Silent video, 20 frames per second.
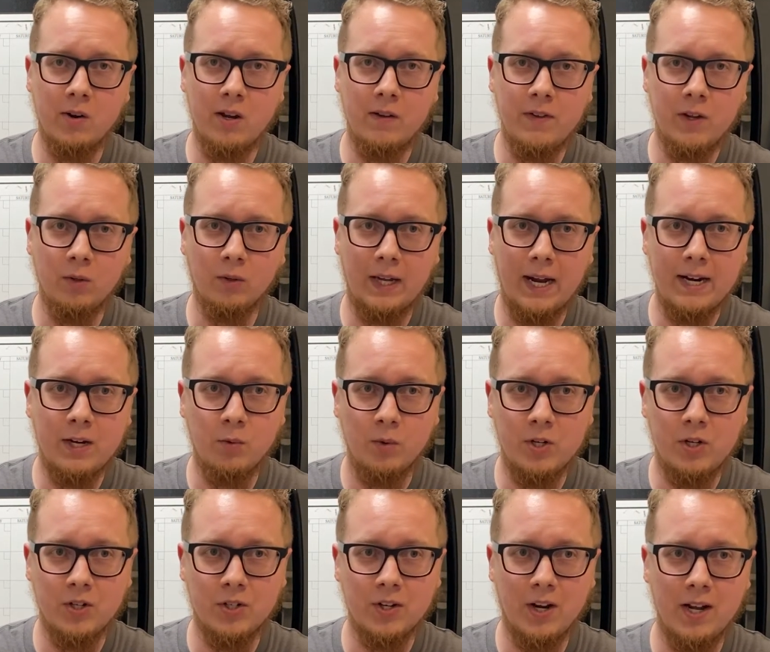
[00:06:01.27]
If you liked what
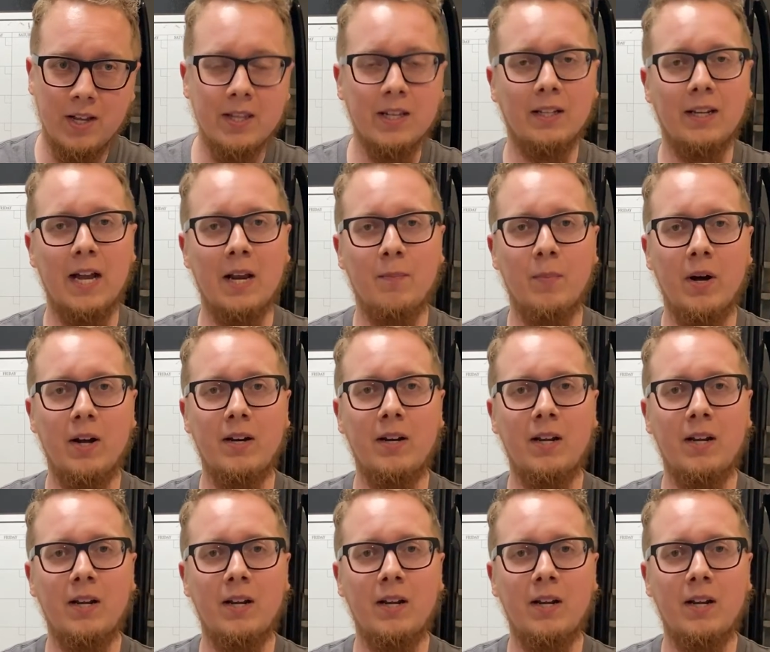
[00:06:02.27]
you saw, hit the like button.